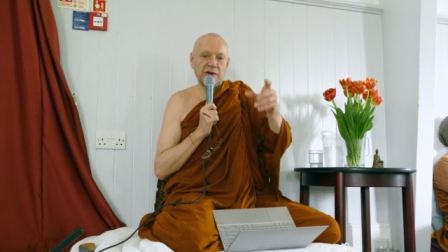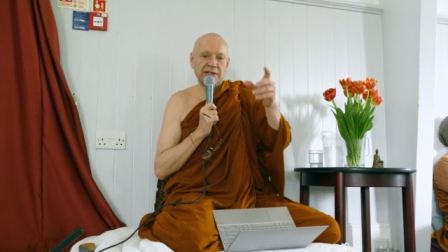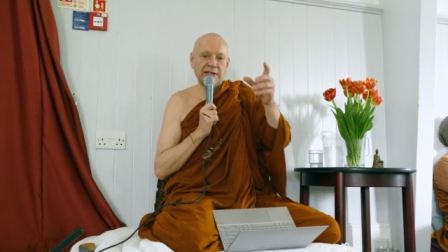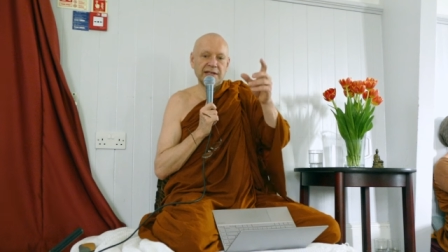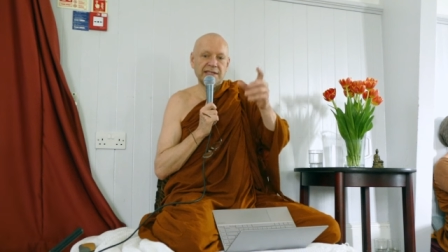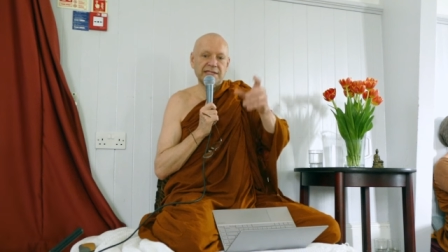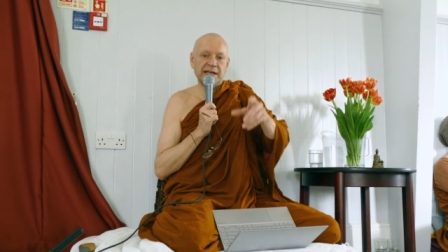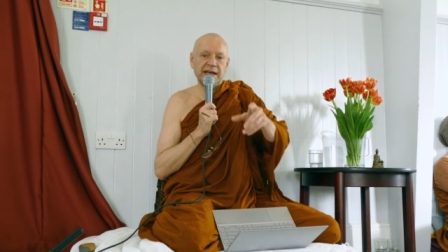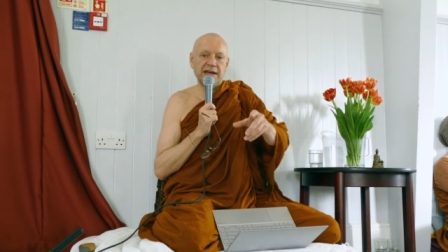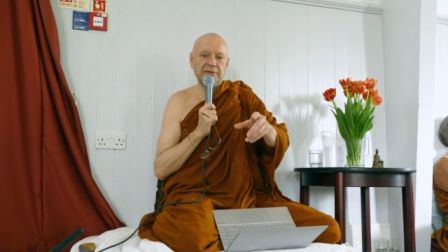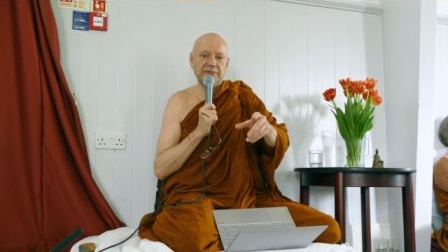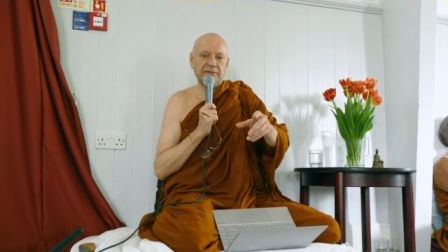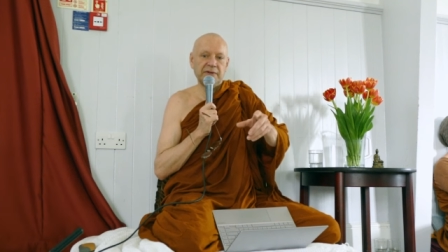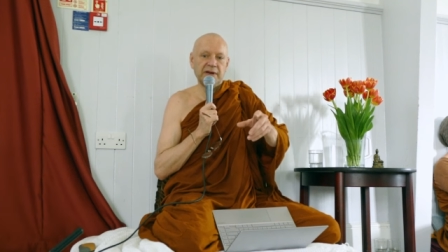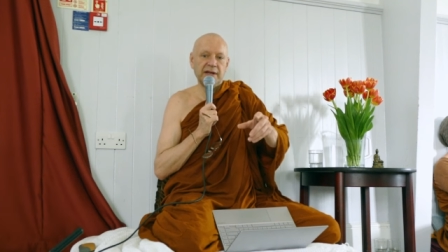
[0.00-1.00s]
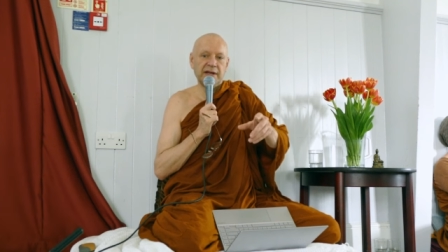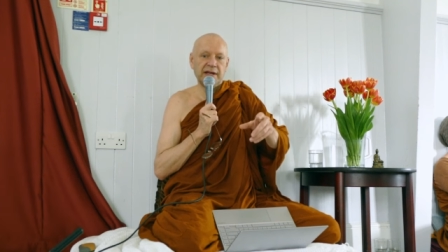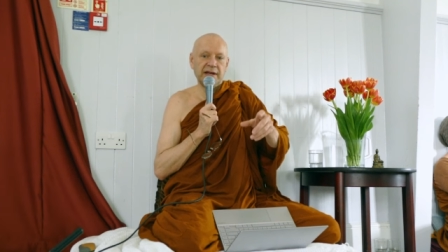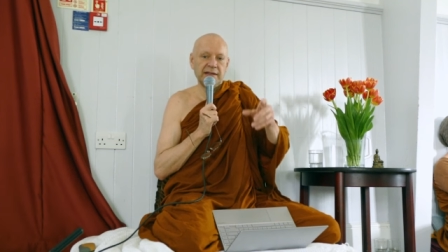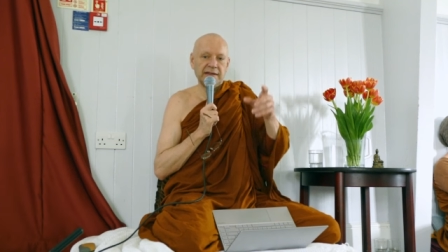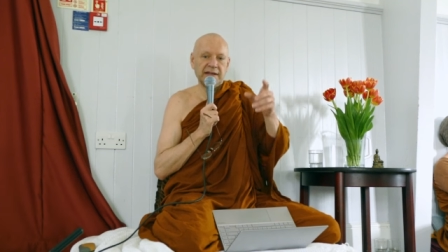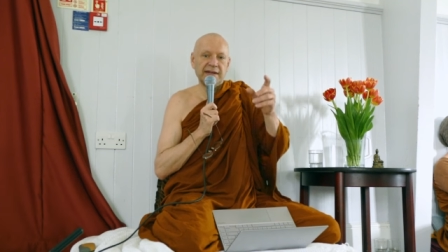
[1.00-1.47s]
and it's safe,
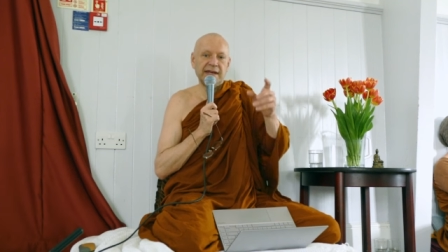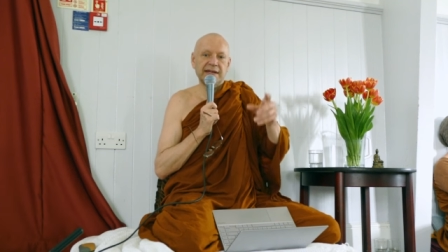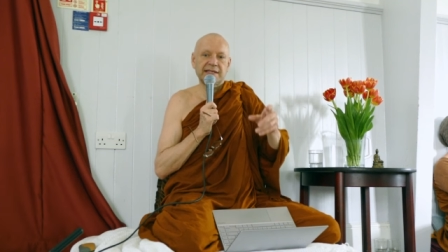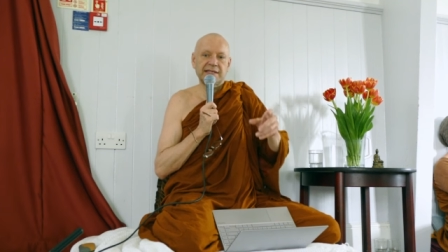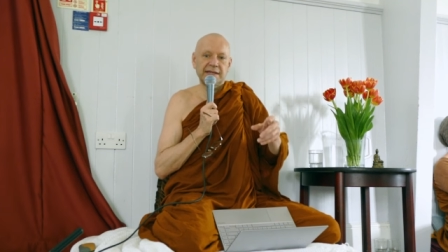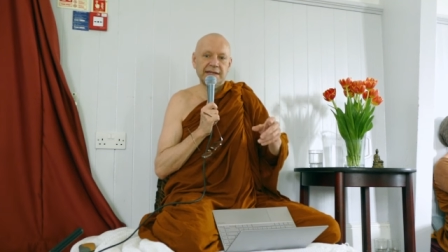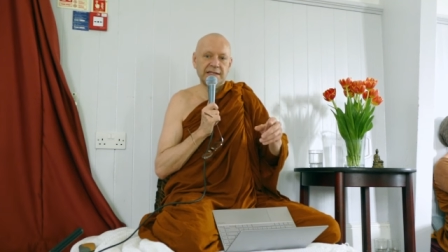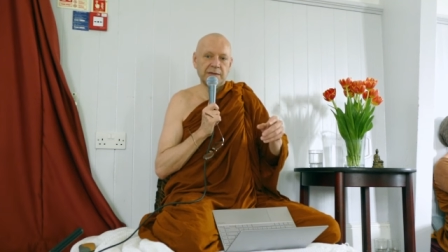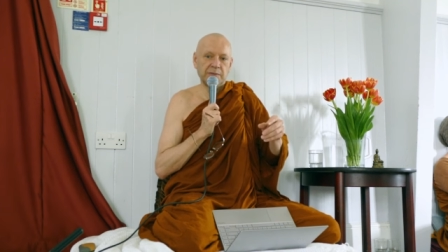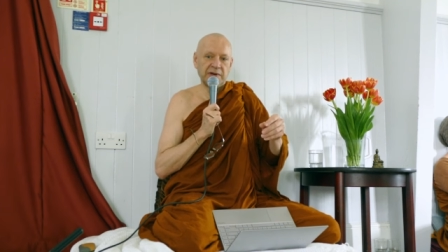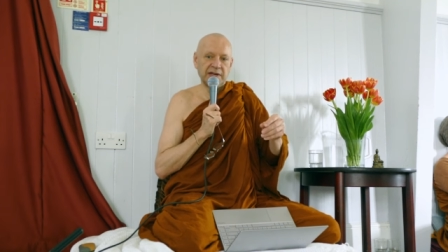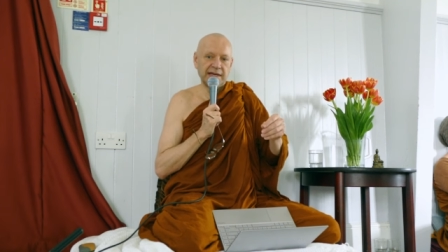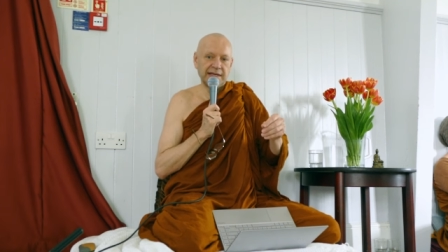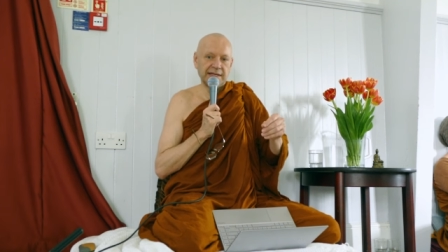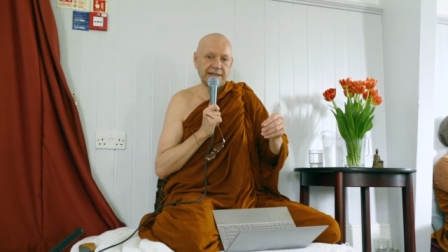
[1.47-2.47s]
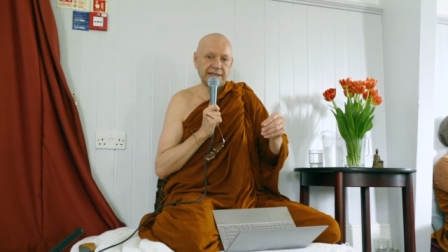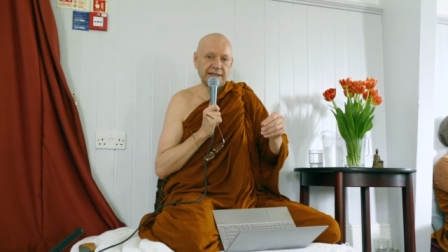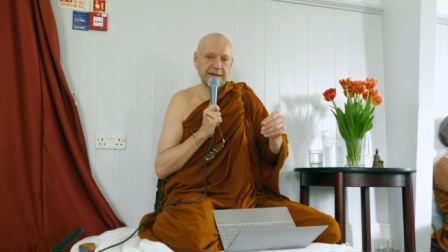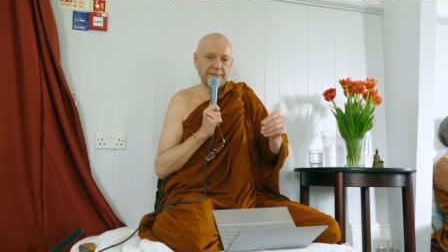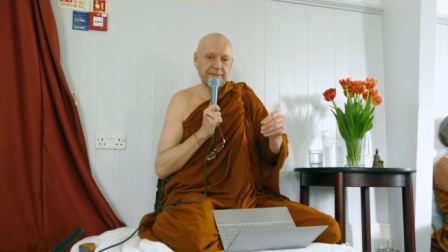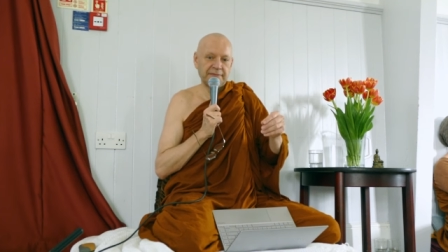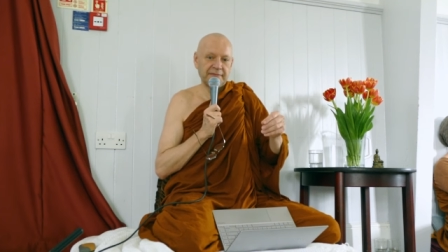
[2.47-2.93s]
the next season begins.
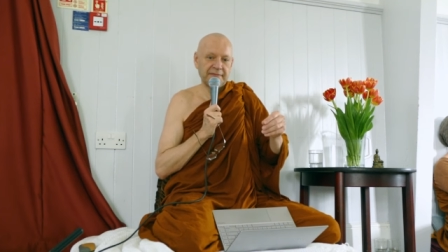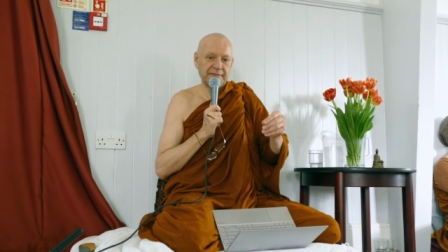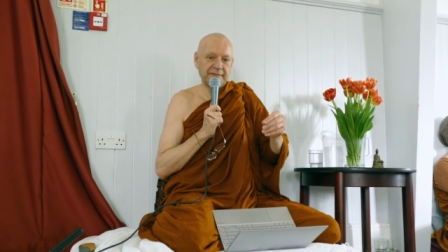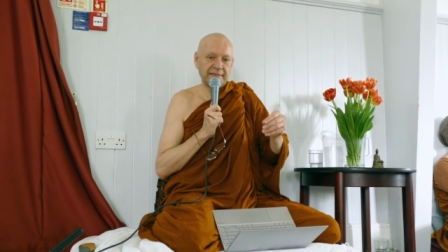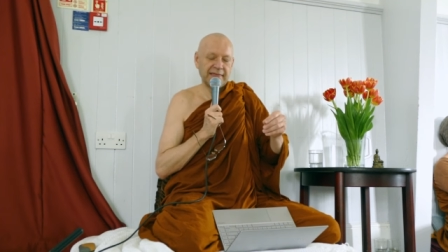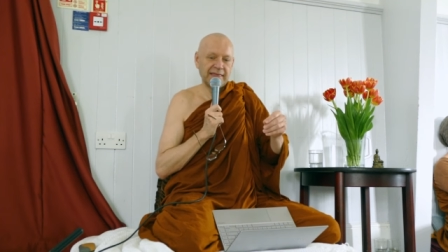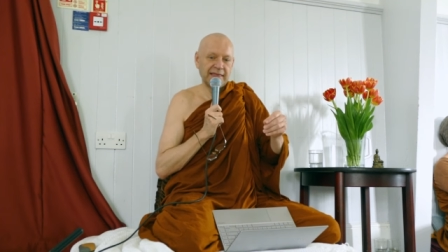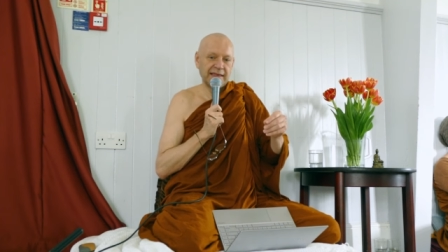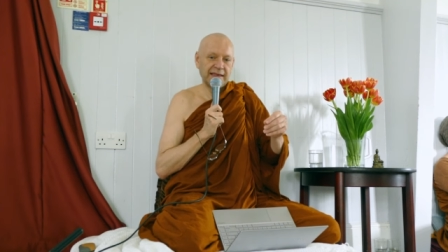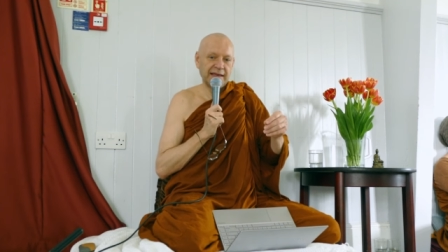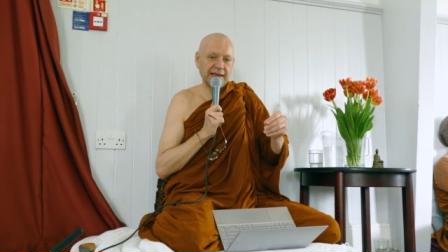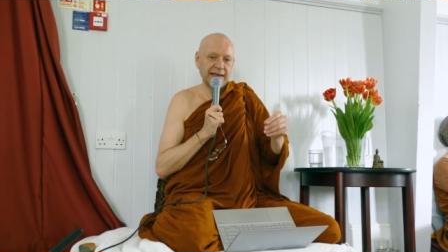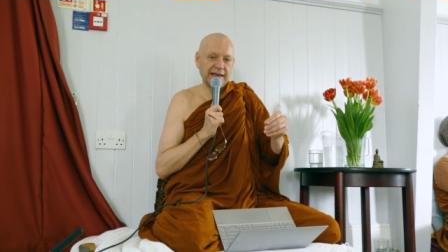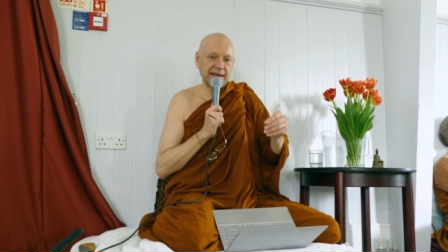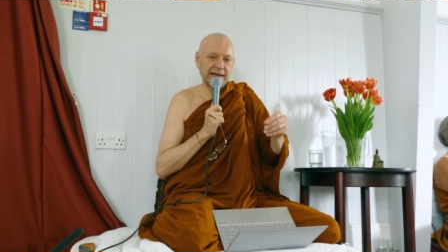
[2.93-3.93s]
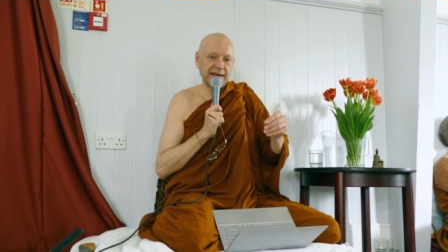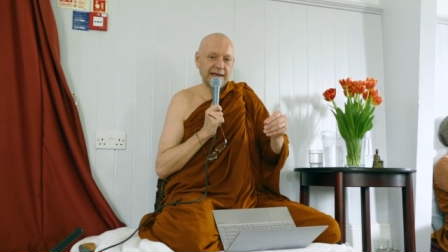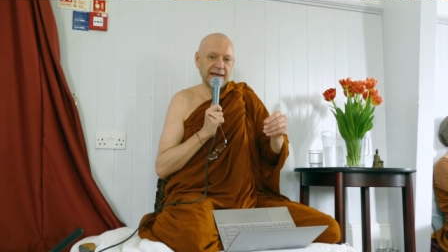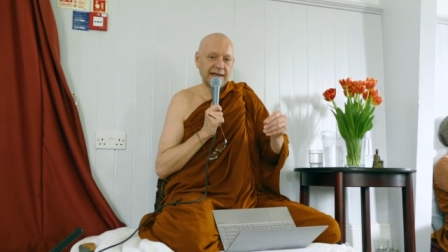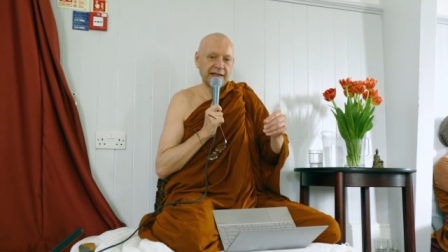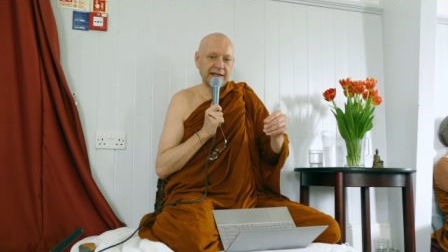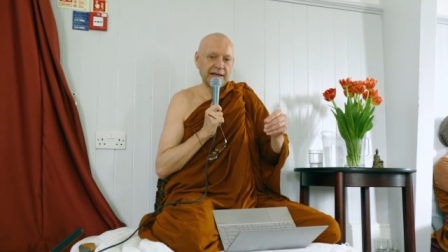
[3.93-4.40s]
And
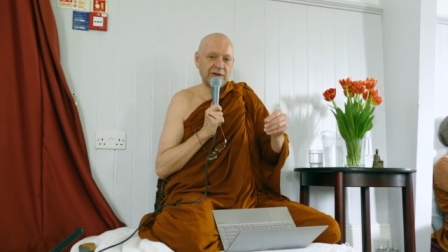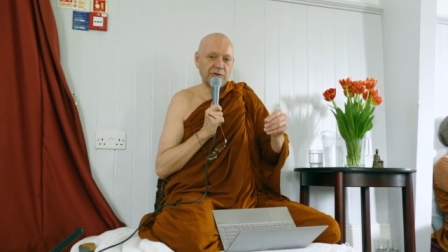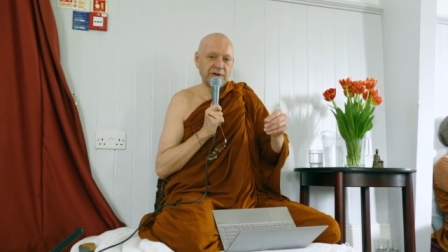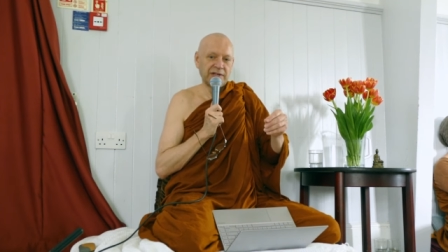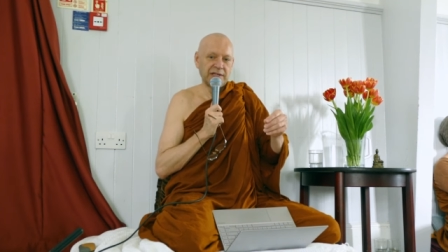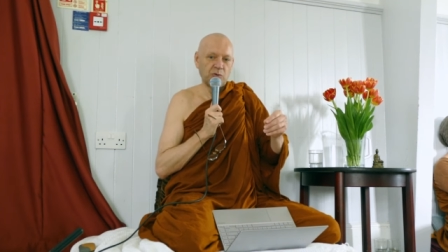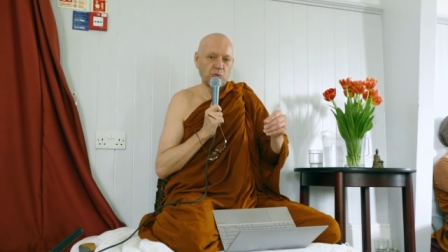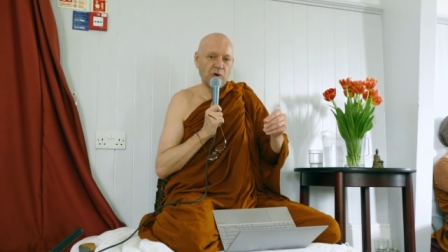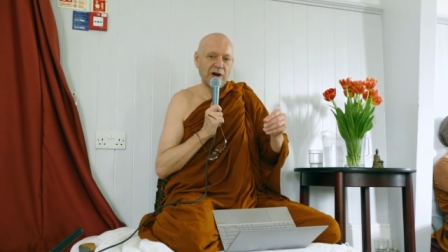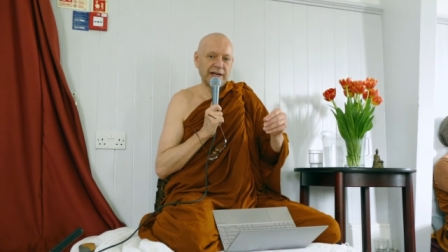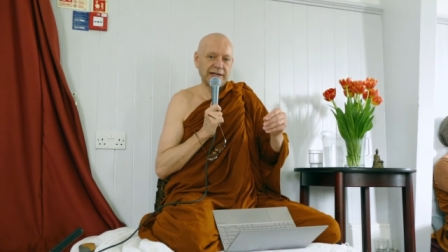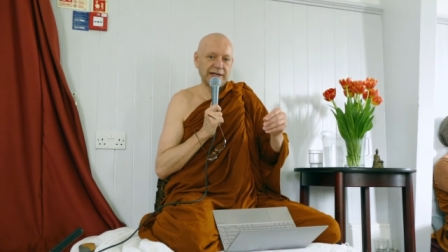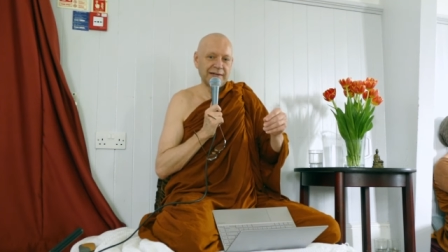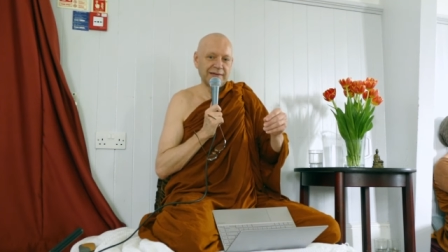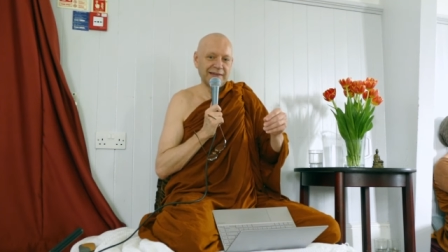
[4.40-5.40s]
Anuruddha says, What?